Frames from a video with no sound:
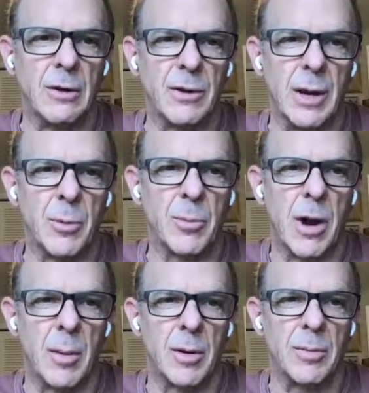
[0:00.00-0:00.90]
example
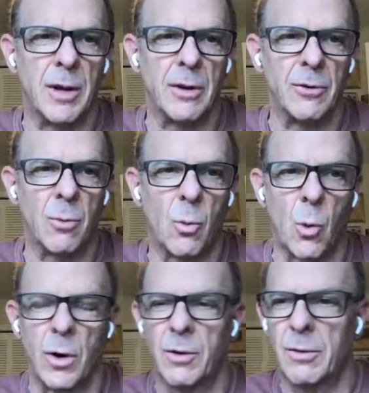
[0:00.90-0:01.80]
problem that is
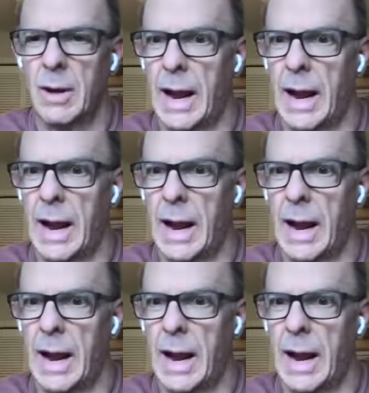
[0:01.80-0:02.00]
worked